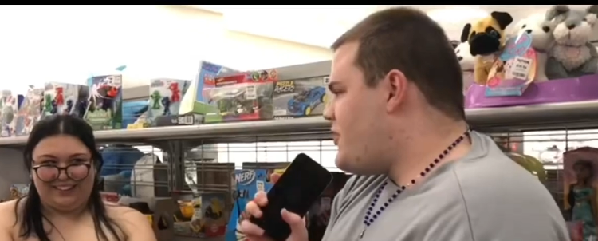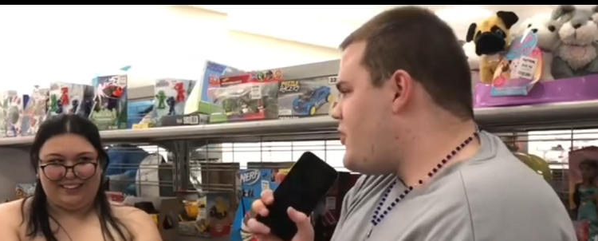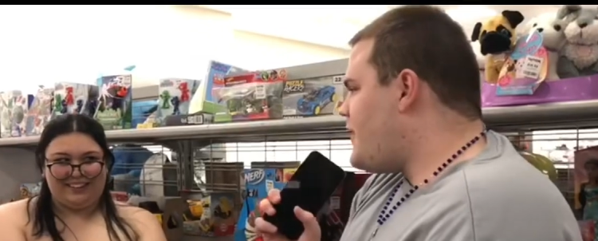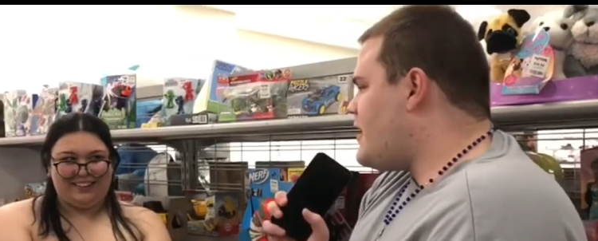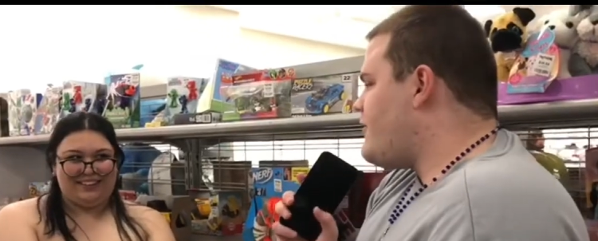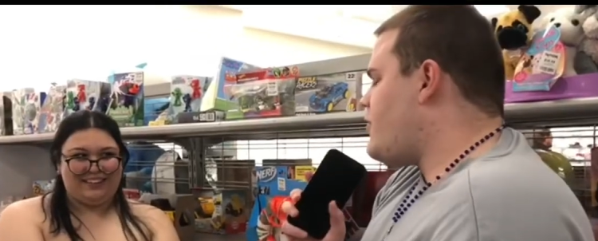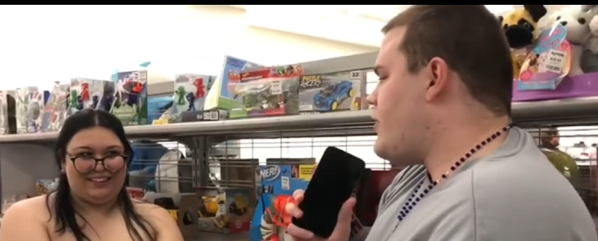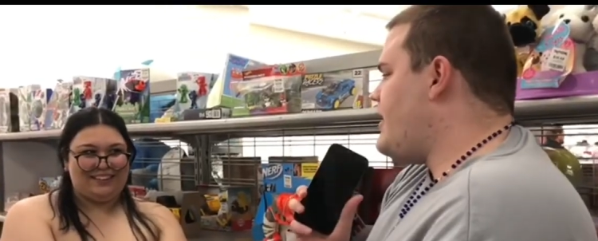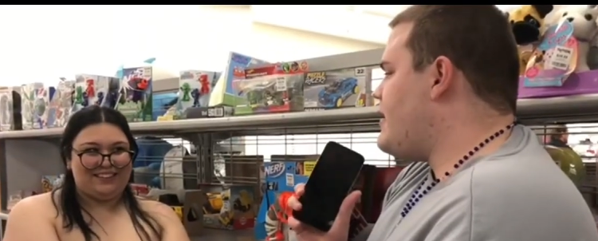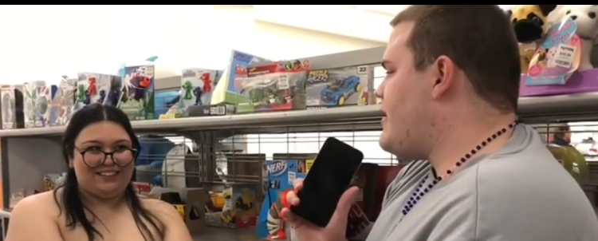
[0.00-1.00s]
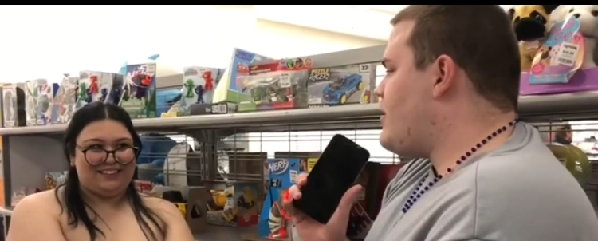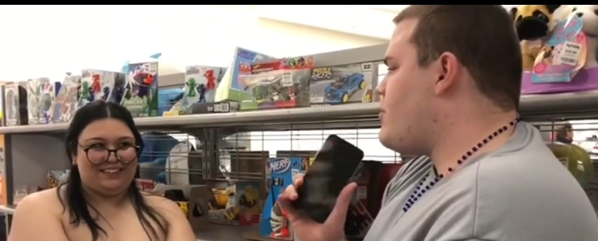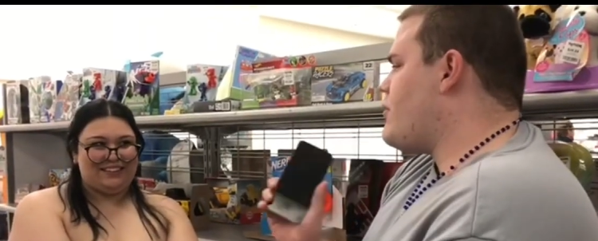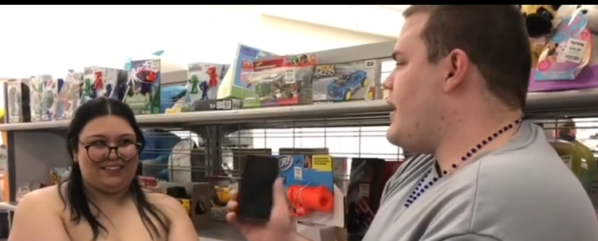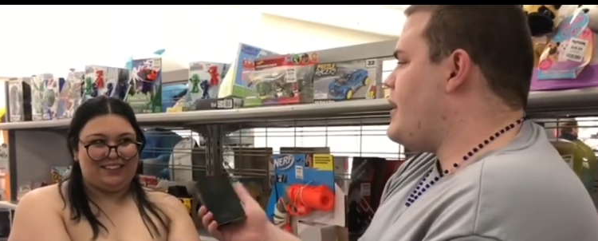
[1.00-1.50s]
Speaker 1: What do you think of Australia's
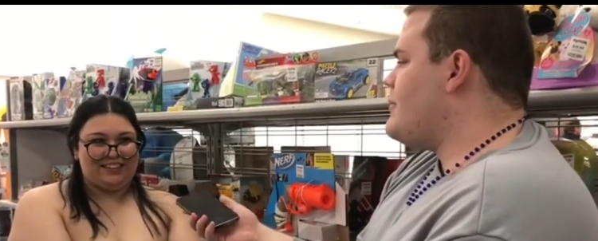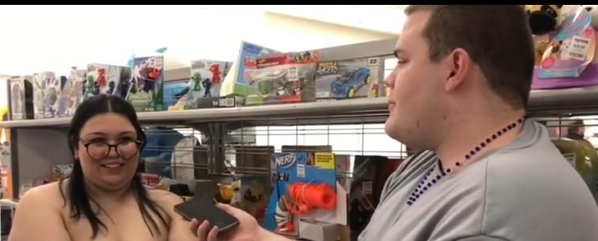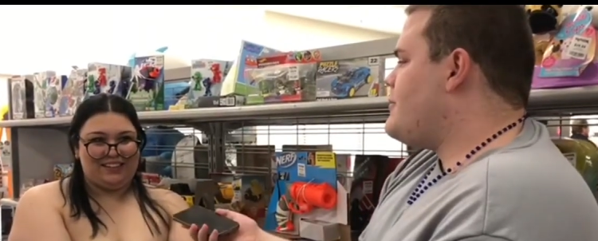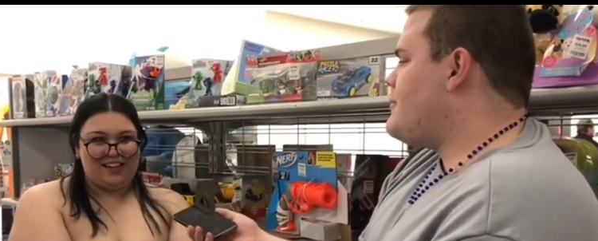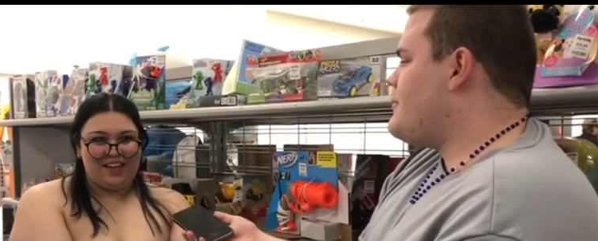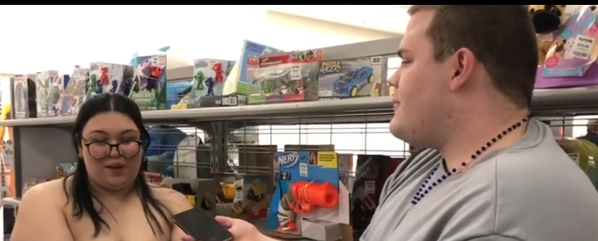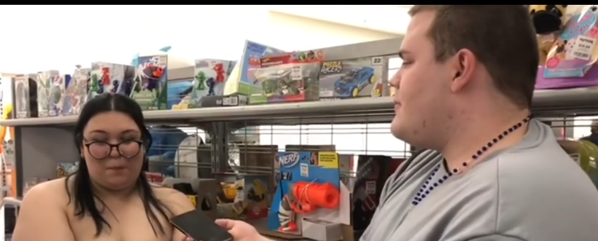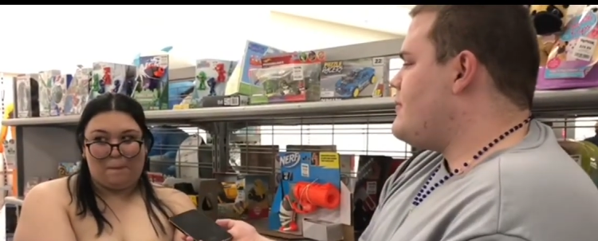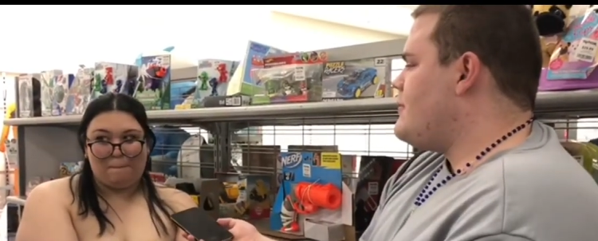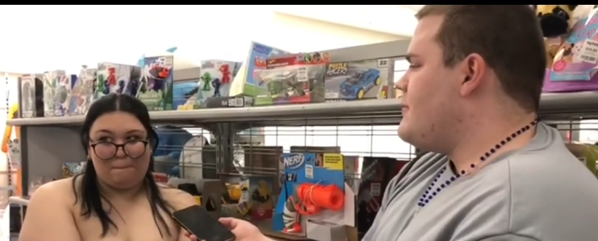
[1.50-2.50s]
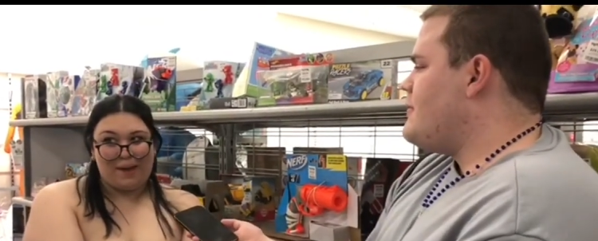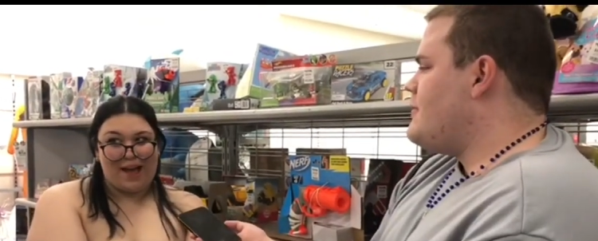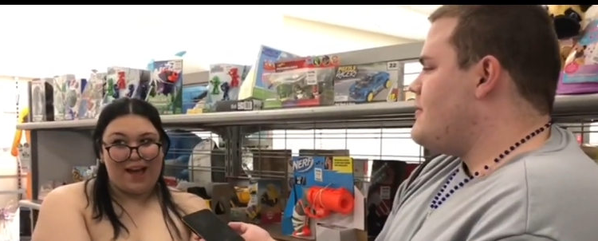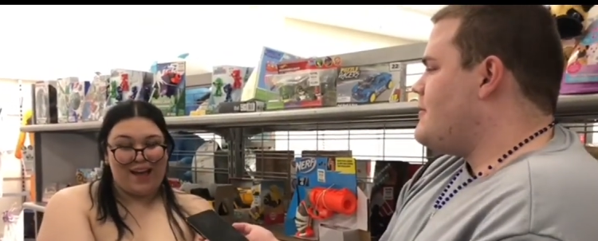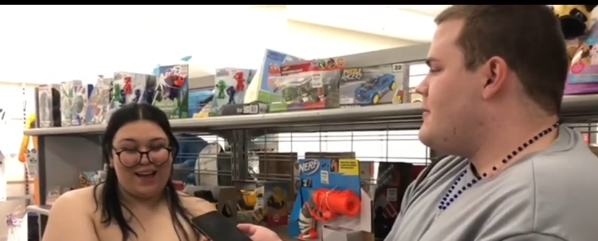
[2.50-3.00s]
history?
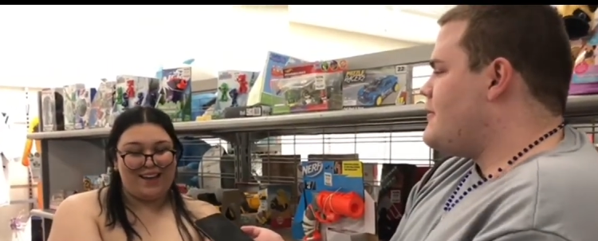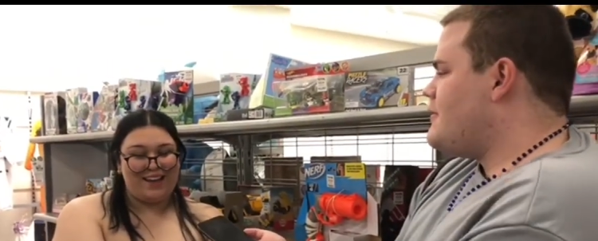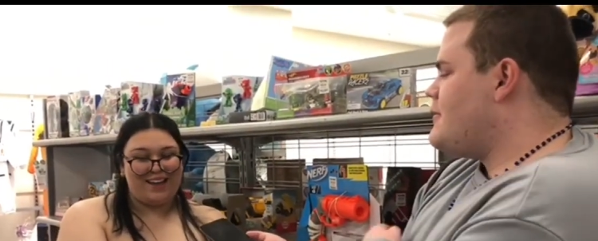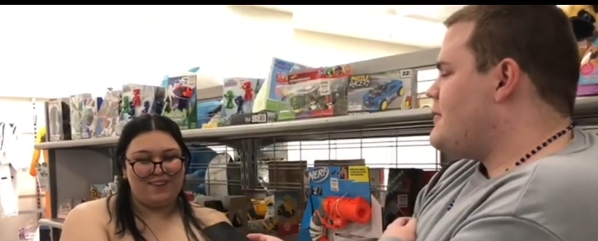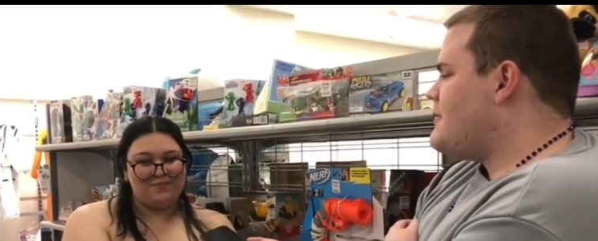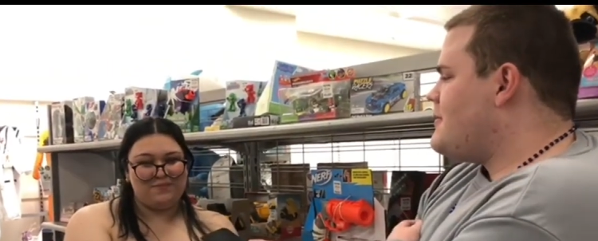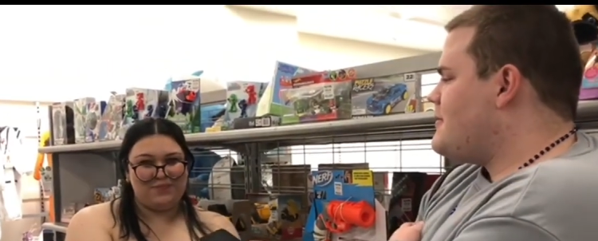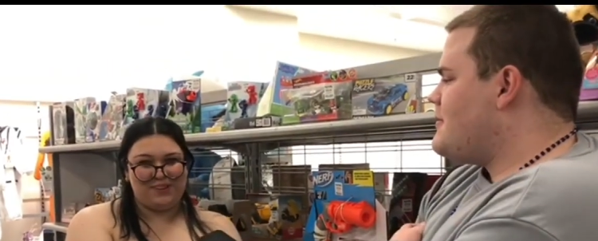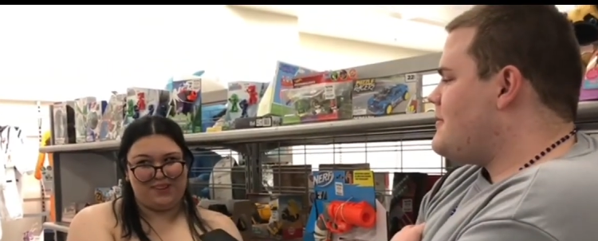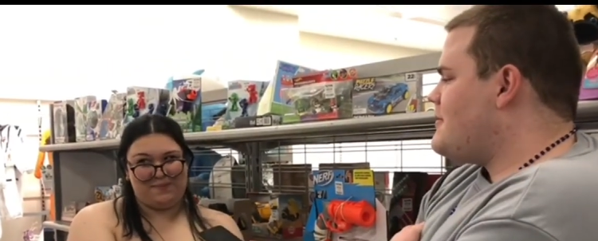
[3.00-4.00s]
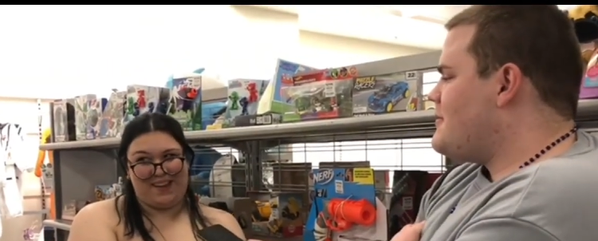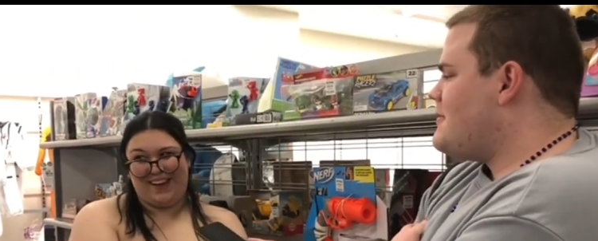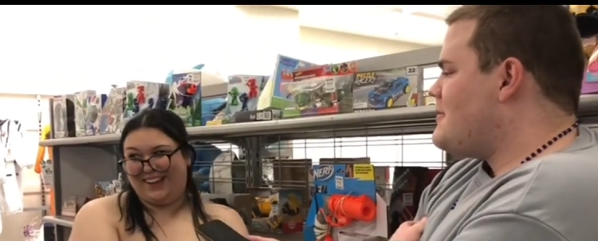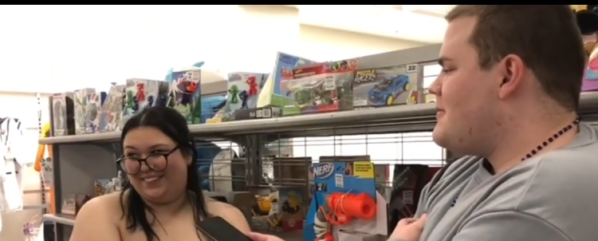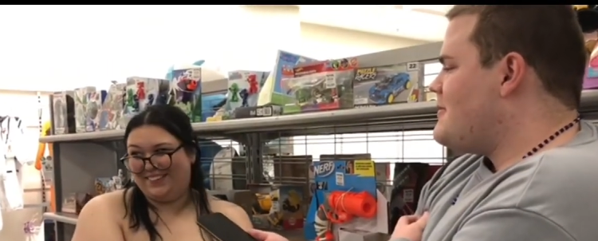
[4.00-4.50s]
Speaker 2: Uh, I'm really bad
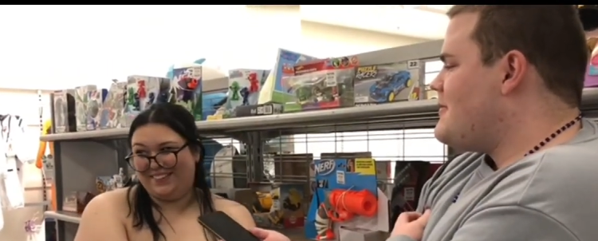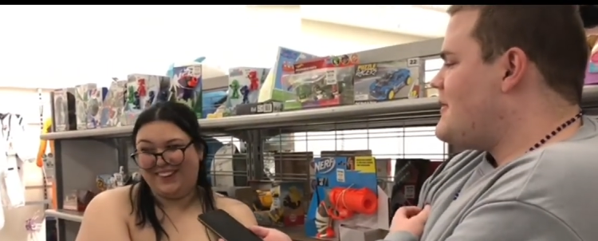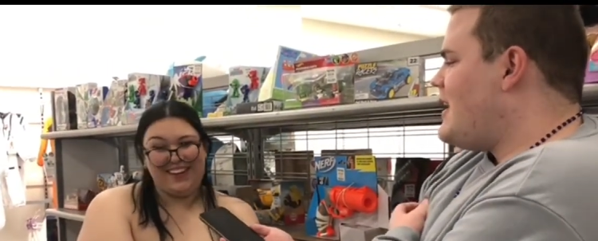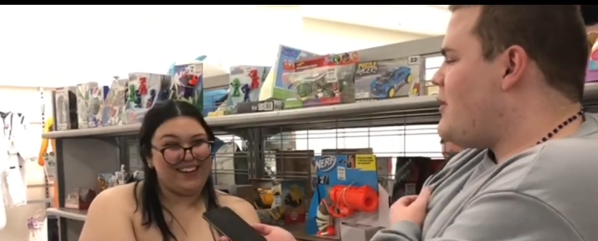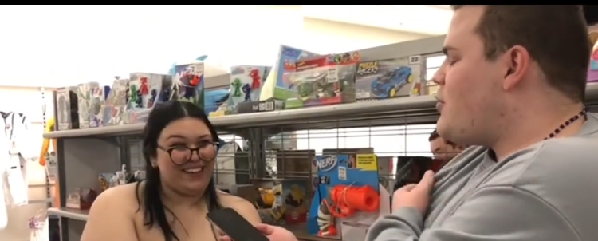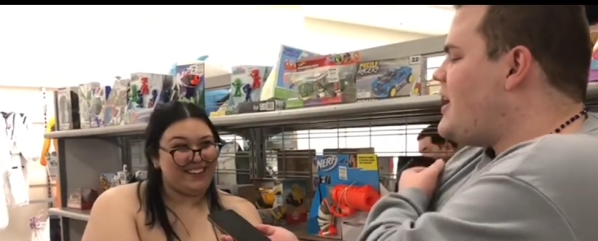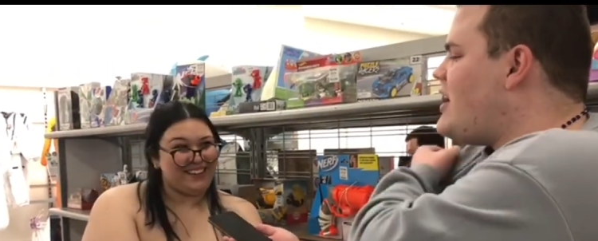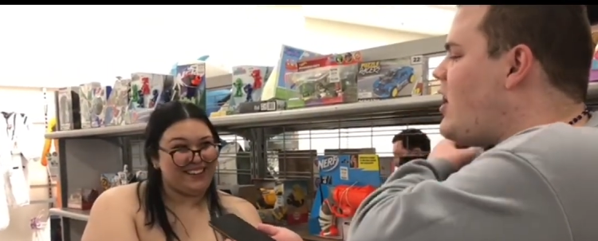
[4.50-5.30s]
at history. History?